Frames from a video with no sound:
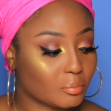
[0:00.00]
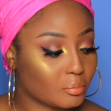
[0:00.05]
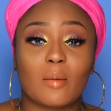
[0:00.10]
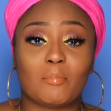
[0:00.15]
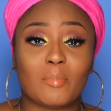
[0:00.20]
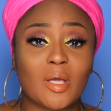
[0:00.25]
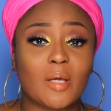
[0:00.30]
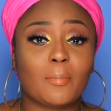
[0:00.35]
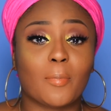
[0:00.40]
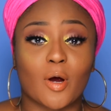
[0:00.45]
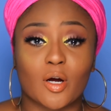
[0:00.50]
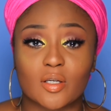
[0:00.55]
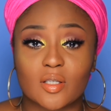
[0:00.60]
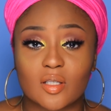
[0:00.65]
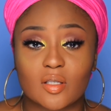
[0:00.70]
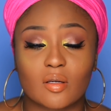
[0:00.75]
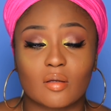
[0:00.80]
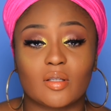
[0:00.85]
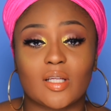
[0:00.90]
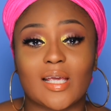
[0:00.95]
Me
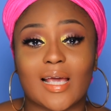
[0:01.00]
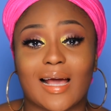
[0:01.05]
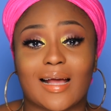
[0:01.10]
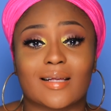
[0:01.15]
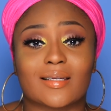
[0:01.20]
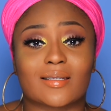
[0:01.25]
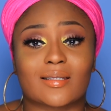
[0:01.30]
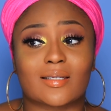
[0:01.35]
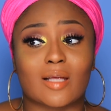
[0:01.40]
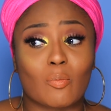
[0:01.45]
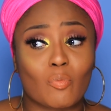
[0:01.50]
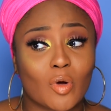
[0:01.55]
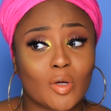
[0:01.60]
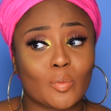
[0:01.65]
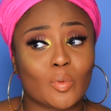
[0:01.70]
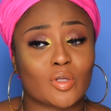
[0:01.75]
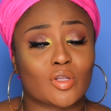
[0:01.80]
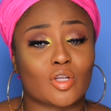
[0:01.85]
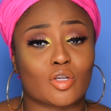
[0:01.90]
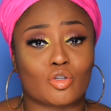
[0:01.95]
personally, as someone
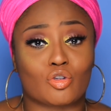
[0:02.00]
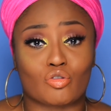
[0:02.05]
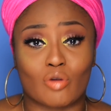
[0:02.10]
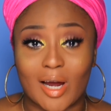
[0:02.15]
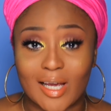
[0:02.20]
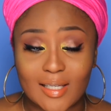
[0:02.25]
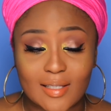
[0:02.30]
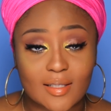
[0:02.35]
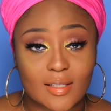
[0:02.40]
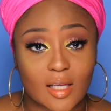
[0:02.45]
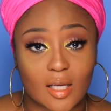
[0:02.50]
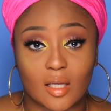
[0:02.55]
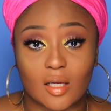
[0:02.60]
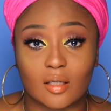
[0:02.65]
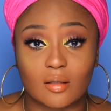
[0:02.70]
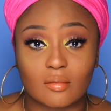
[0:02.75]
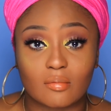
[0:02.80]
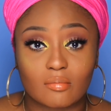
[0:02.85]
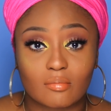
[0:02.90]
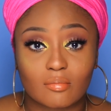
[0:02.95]
with dry
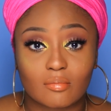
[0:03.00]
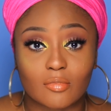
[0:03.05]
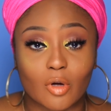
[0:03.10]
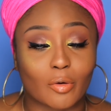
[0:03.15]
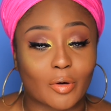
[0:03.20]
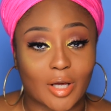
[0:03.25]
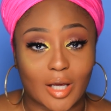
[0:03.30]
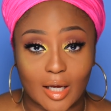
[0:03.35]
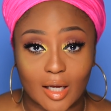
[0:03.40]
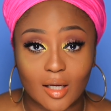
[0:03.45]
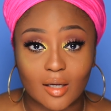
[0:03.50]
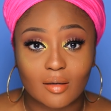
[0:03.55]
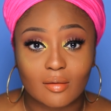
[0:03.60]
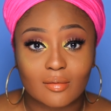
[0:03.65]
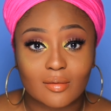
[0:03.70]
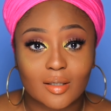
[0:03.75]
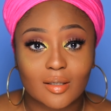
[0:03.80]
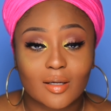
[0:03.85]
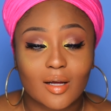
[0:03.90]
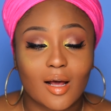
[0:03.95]
skin, okay,
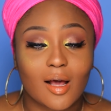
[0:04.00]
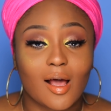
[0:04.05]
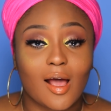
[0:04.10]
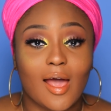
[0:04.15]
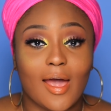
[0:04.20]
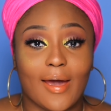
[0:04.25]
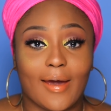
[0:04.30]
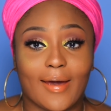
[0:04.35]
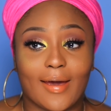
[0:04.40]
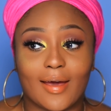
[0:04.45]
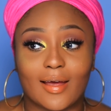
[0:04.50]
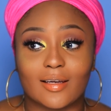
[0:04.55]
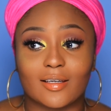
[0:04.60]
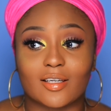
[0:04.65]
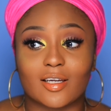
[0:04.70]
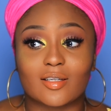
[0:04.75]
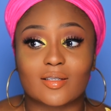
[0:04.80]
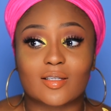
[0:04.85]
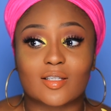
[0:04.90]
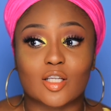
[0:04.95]
and
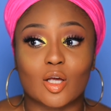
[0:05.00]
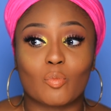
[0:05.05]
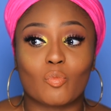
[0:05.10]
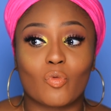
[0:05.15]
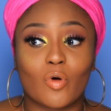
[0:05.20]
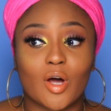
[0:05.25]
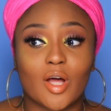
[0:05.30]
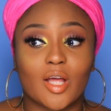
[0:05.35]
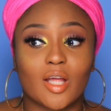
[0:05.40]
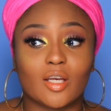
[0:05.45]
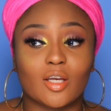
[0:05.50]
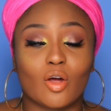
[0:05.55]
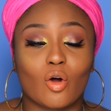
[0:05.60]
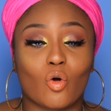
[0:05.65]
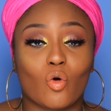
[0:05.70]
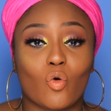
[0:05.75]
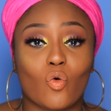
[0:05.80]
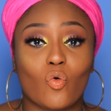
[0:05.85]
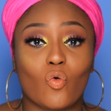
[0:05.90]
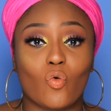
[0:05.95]
someone
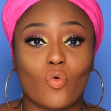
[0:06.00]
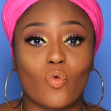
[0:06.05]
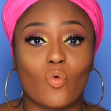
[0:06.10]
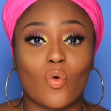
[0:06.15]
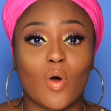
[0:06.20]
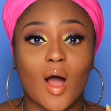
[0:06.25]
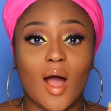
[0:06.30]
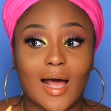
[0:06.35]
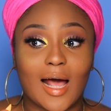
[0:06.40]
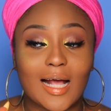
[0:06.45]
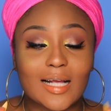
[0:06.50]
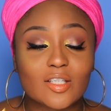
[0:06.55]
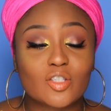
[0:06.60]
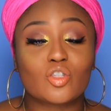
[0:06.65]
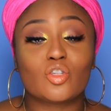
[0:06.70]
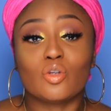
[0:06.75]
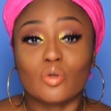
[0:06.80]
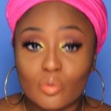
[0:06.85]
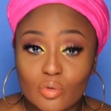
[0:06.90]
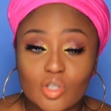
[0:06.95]
who has
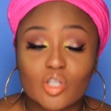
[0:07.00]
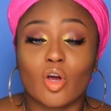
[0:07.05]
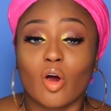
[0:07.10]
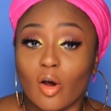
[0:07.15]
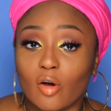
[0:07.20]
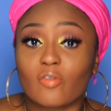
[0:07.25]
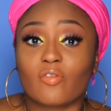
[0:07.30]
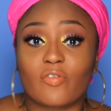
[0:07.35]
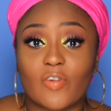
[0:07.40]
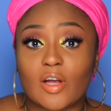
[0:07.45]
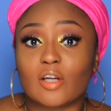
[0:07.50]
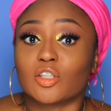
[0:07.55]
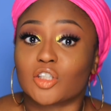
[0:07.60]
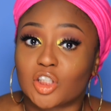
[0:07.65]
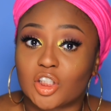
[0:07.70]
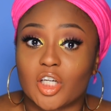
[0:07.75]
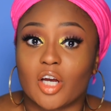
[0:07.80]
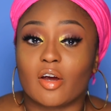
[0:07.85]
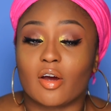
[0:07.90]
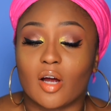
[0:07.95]
used her fair
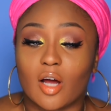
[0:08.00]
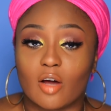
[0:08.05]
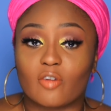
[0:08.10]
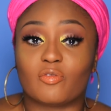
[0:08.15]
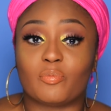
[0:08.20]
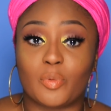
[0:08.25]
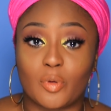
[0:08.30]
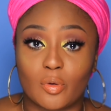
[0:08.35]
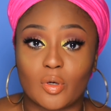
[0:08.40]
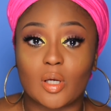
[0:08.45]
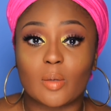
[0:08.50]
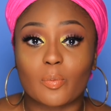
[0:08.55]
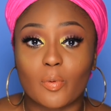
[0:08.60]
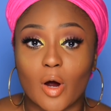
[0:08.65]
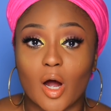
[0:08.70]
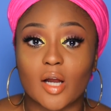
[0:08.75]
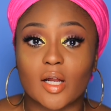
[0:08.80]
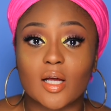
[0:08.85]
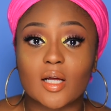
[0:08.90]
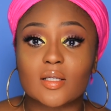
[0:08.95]
share of beauty
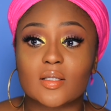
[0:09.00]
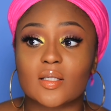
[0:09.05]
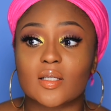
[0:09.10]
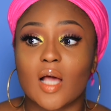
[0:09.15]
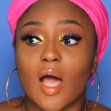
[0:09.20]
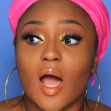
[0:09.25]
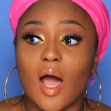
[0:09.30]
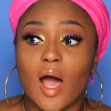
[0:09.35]
products,